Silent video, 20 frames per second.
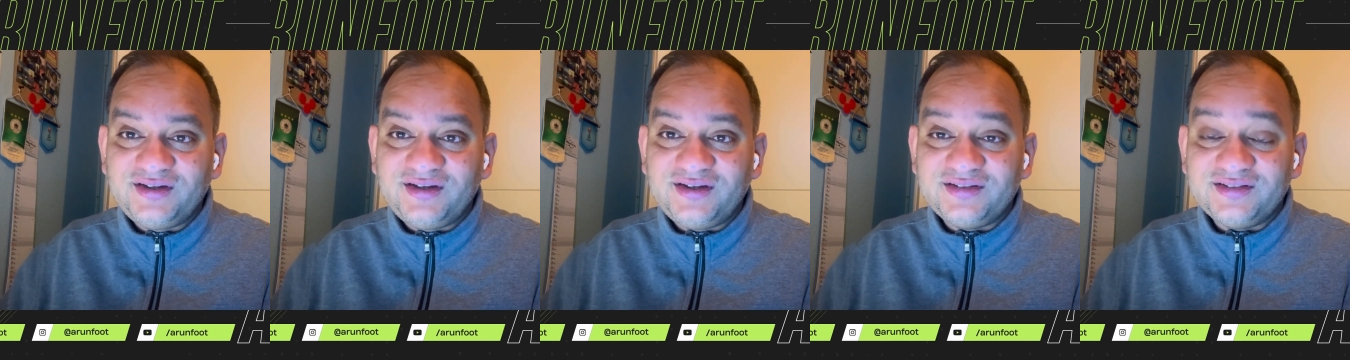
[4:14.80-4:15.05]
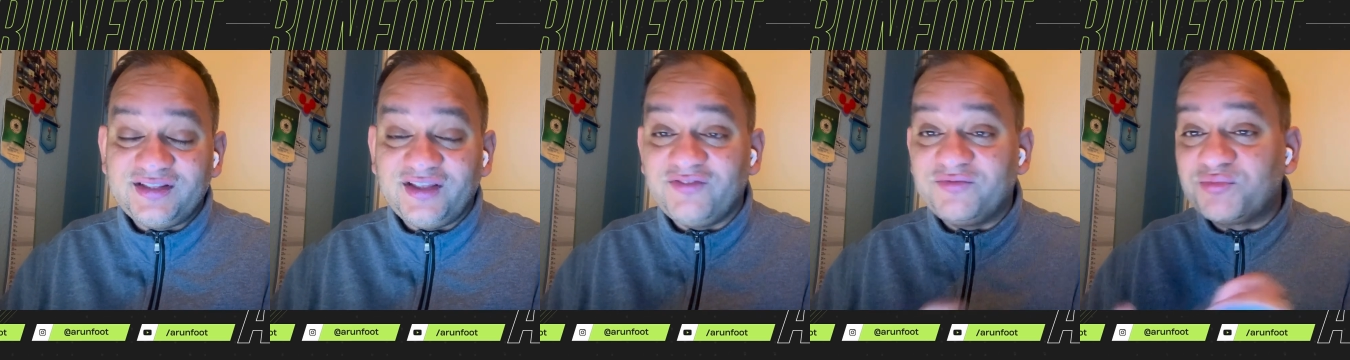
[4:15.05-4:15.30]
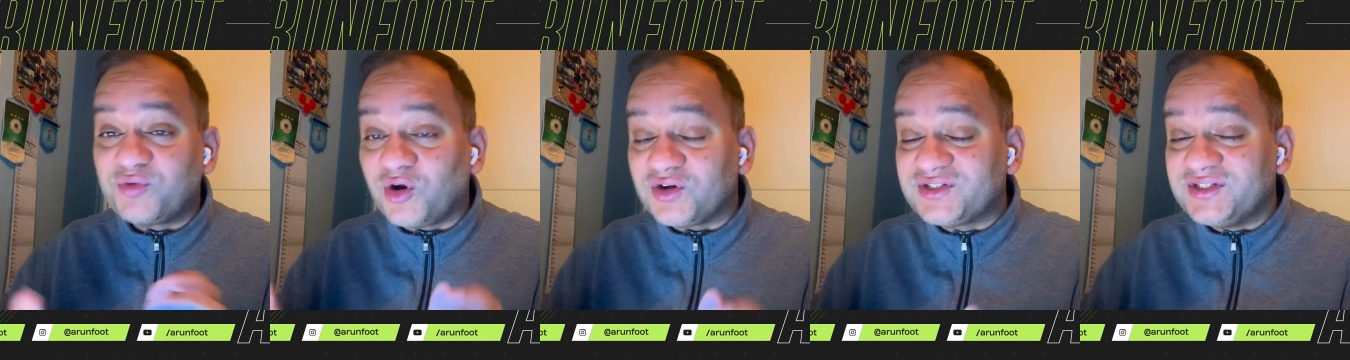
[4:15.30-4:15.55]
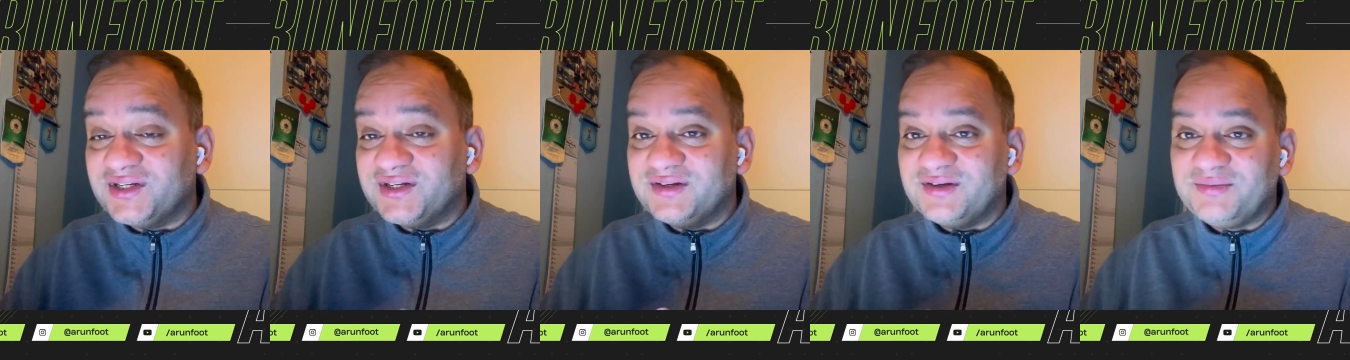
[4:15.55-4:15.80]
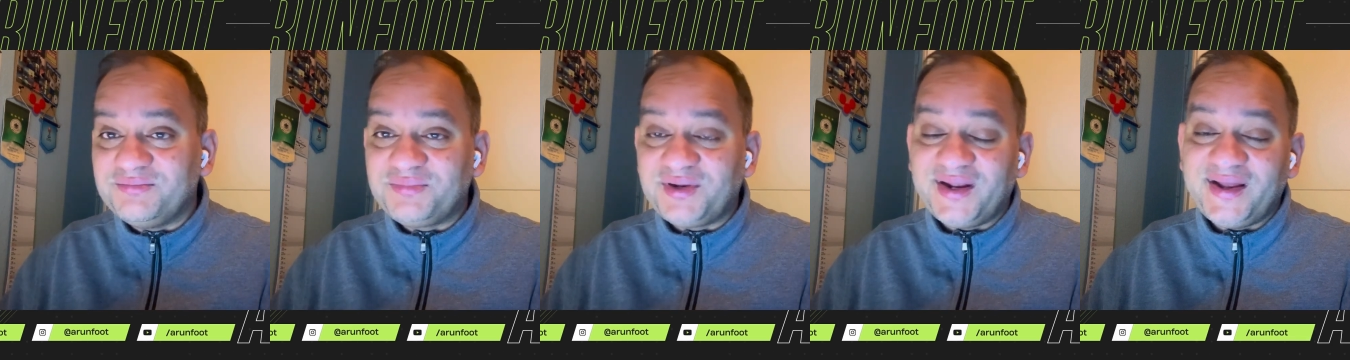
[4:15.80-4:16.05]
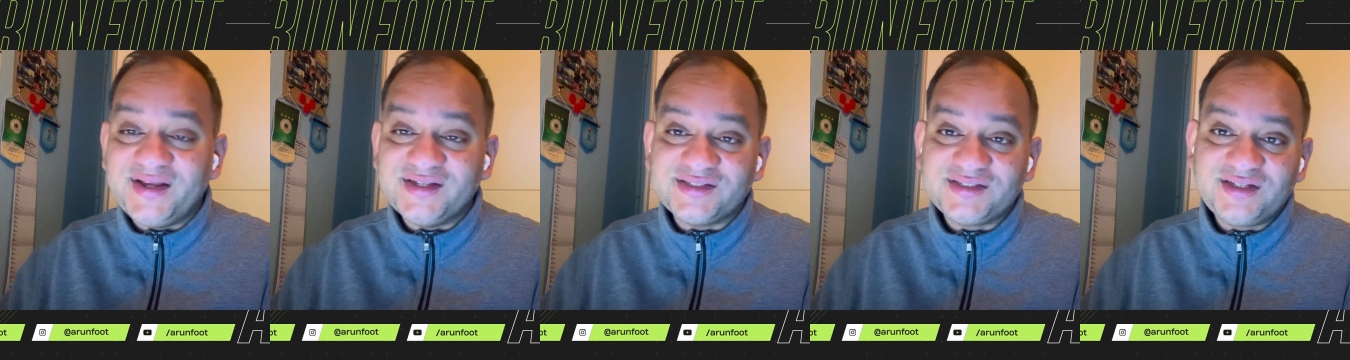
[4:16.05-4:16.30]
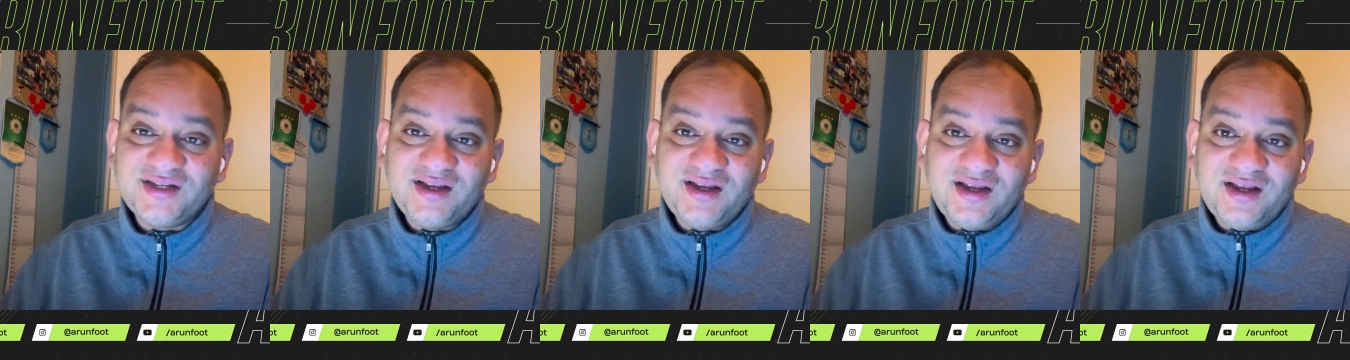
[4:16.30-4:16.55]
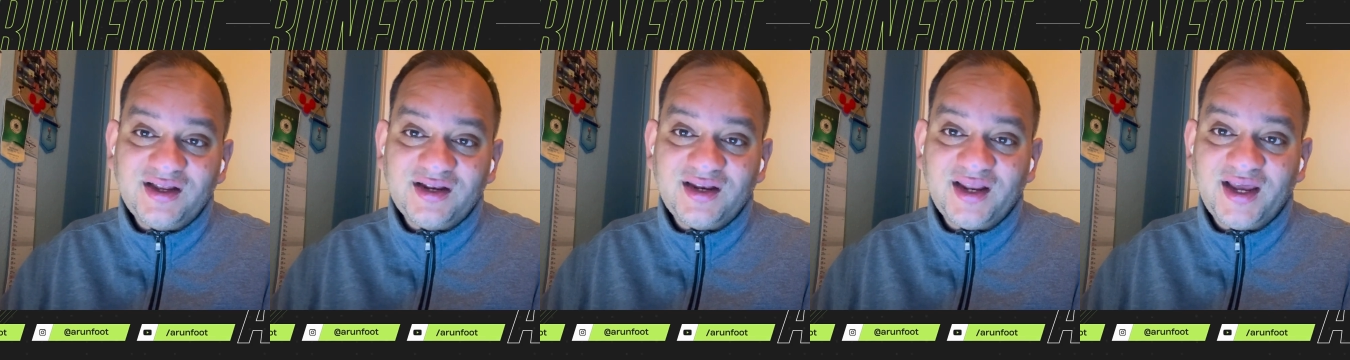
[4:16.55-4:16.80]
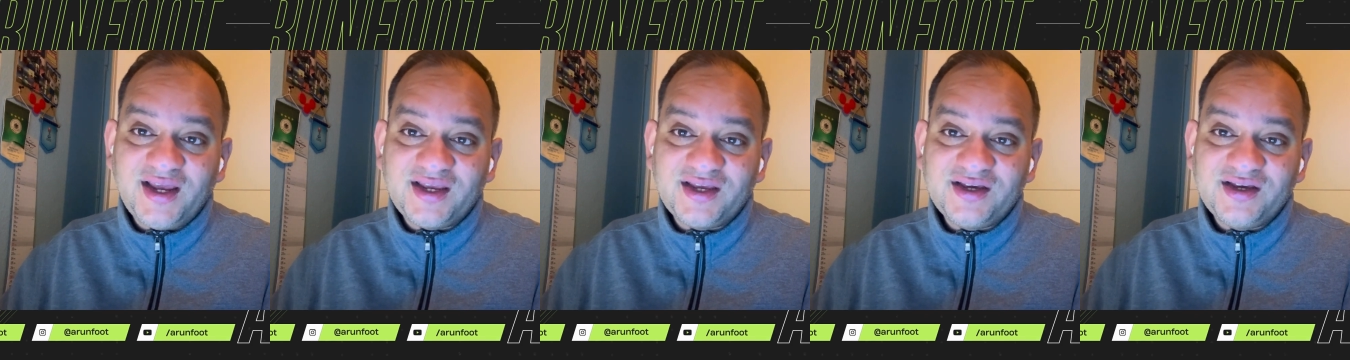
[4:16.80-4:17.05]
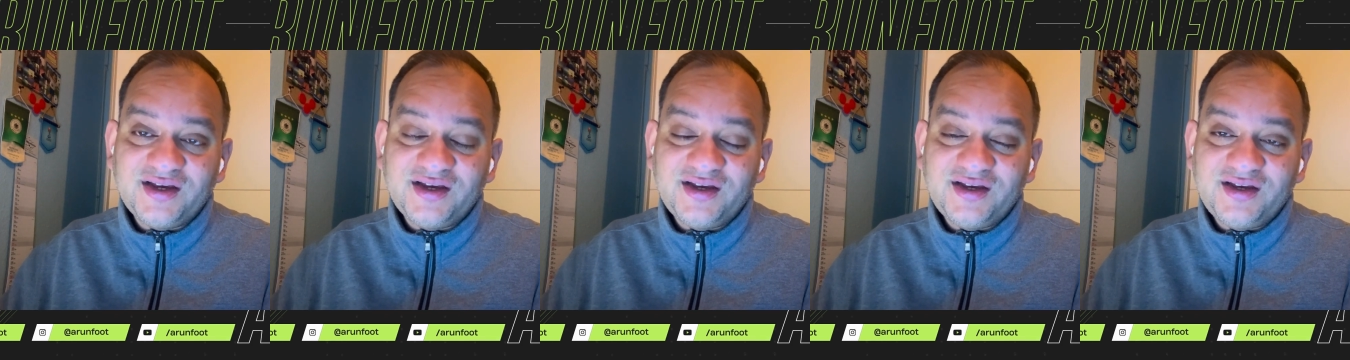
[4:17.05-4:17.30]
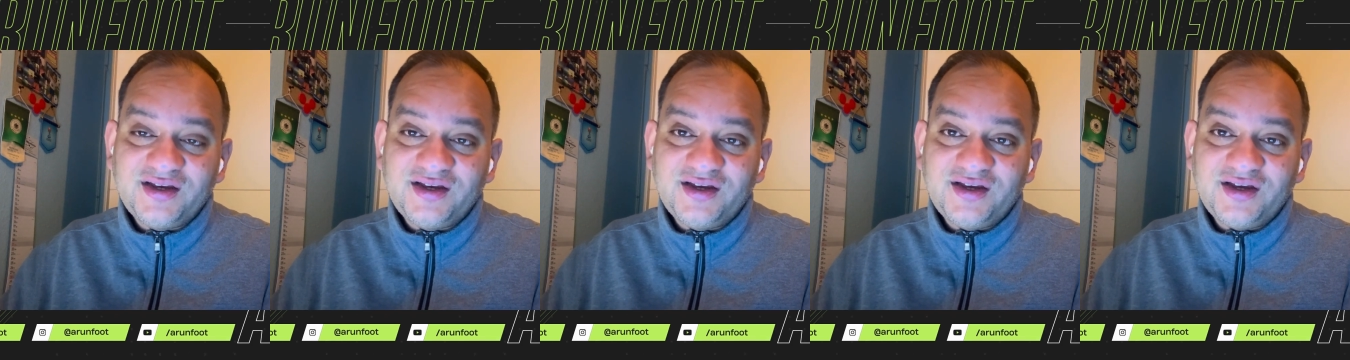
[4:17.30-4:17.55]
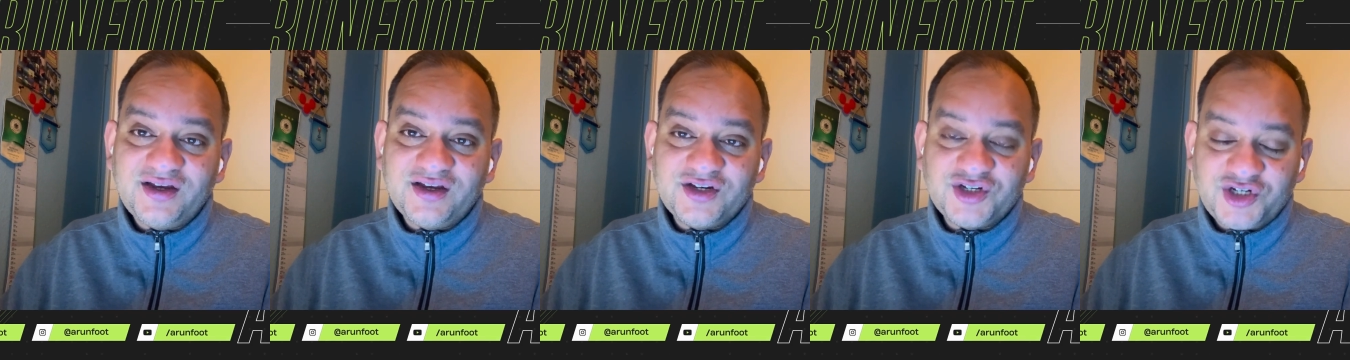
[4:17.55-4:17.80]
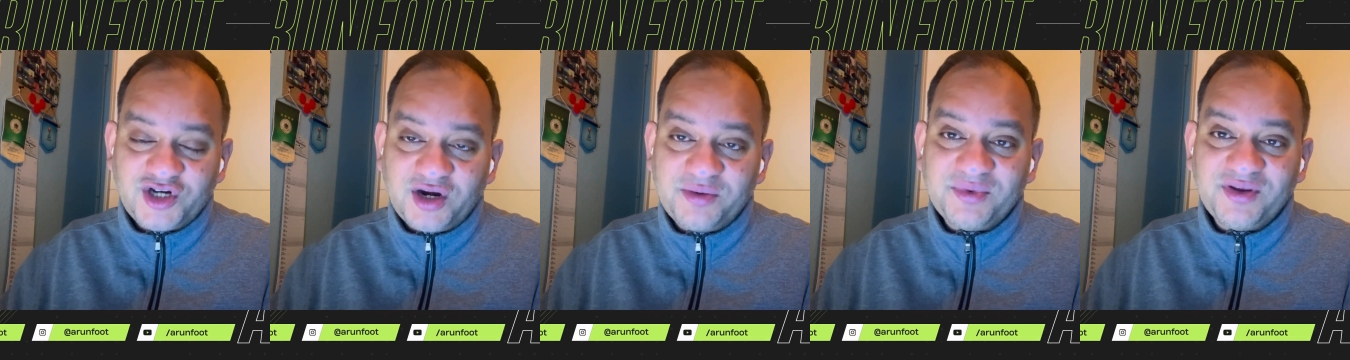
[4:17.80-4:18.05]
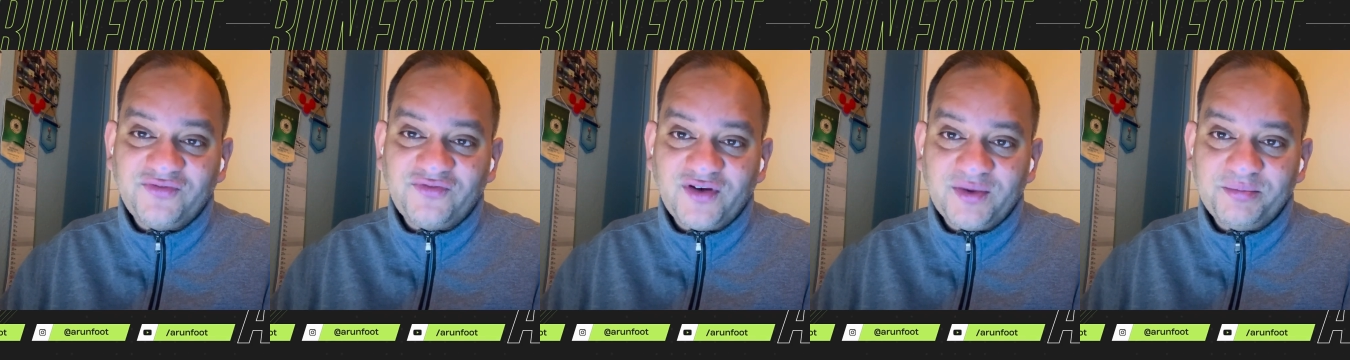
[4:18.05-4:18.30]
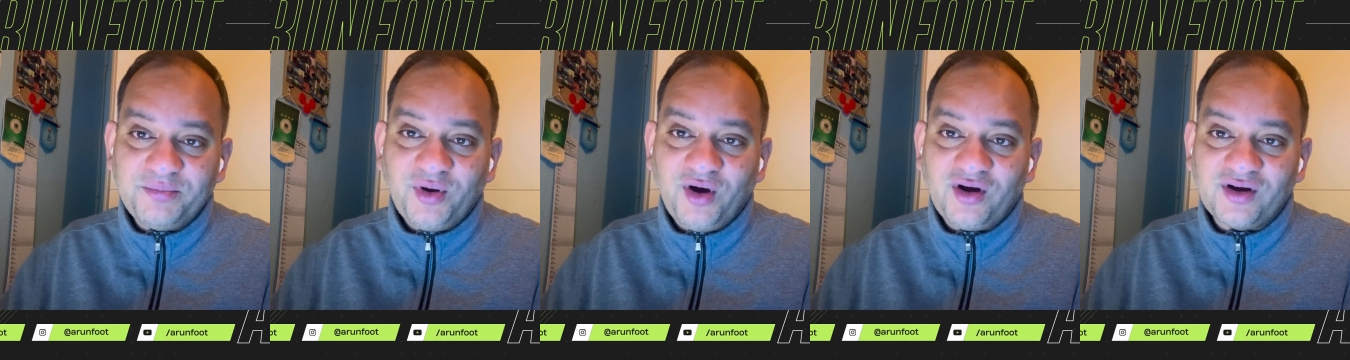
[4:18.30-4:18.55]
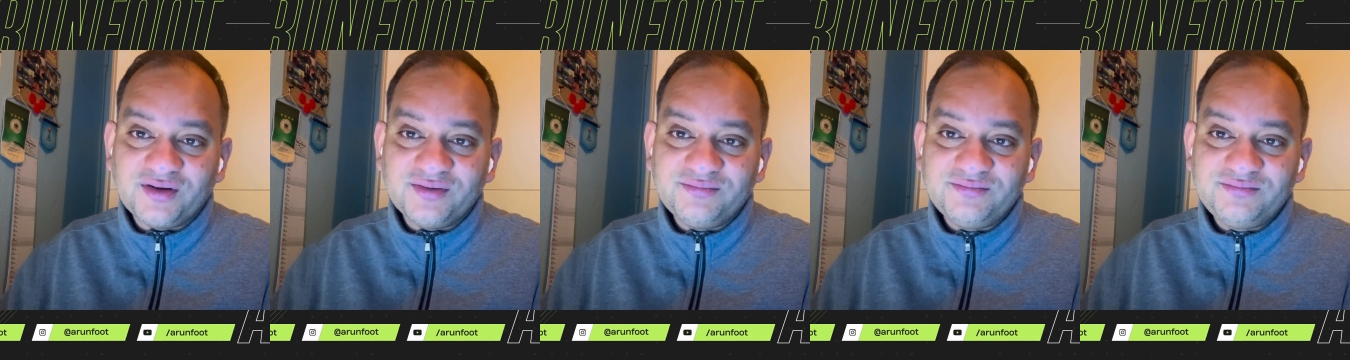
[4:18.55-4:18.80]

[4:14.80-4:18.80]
They've brought in players like Jeremy Frimpong.